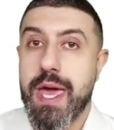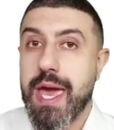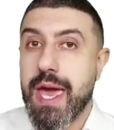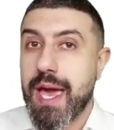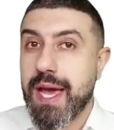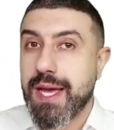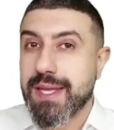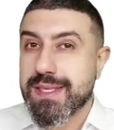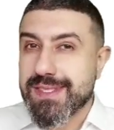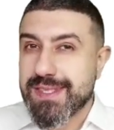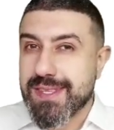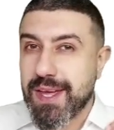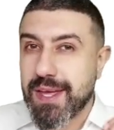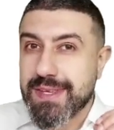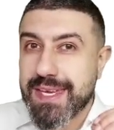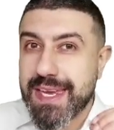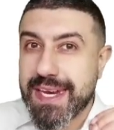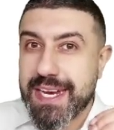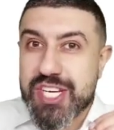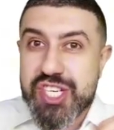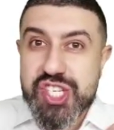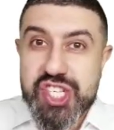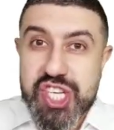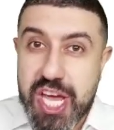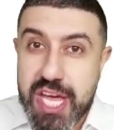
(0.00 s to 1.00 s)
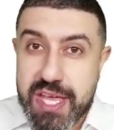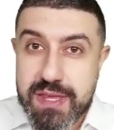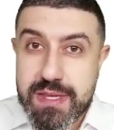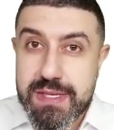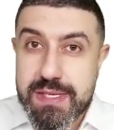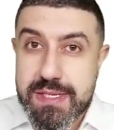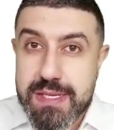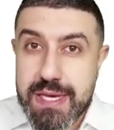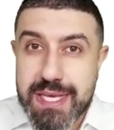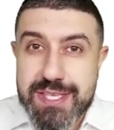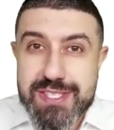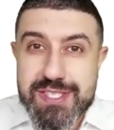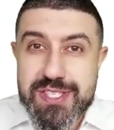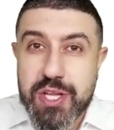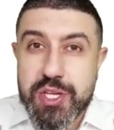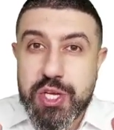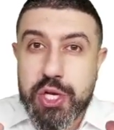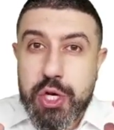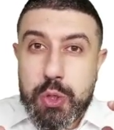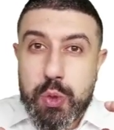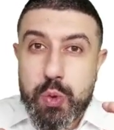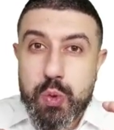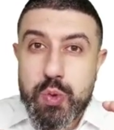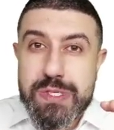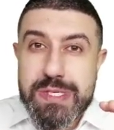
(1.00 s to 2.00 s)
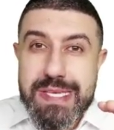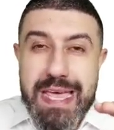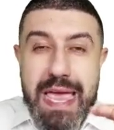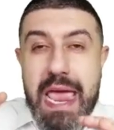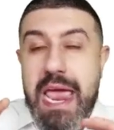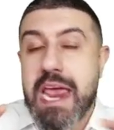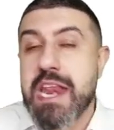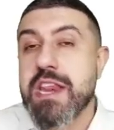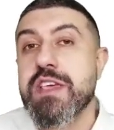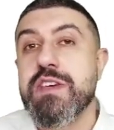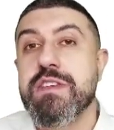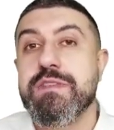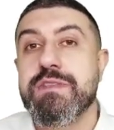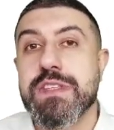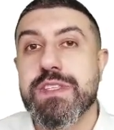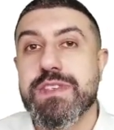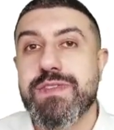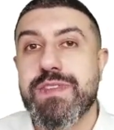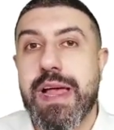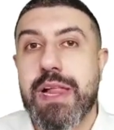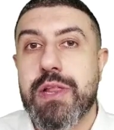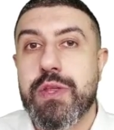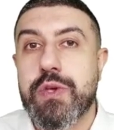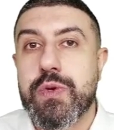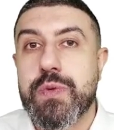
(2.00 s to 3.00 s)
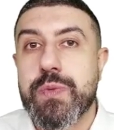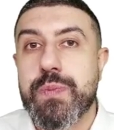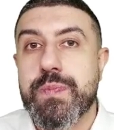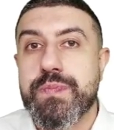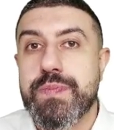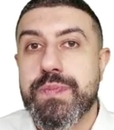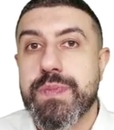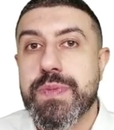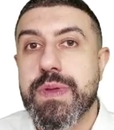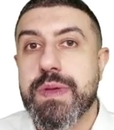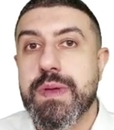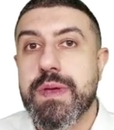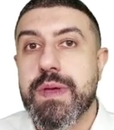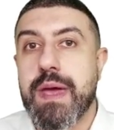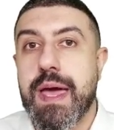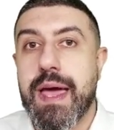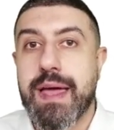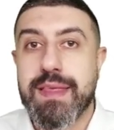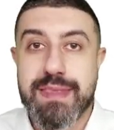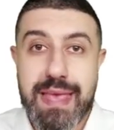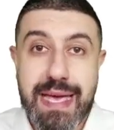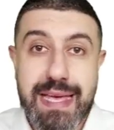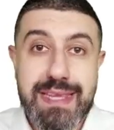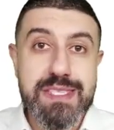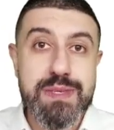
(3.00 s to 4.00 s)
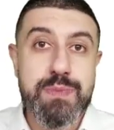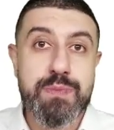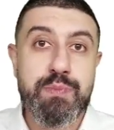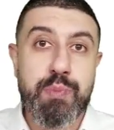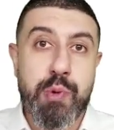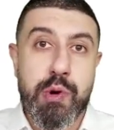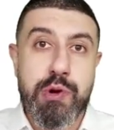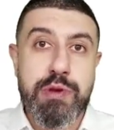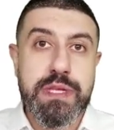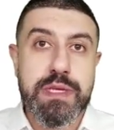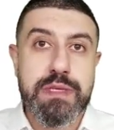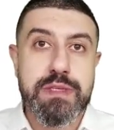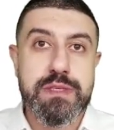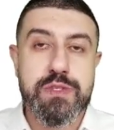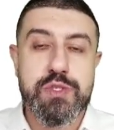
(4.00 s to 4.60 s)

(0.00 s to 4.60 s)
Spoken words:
It's not going to shed. It's not going to lose any of its value. And that's important.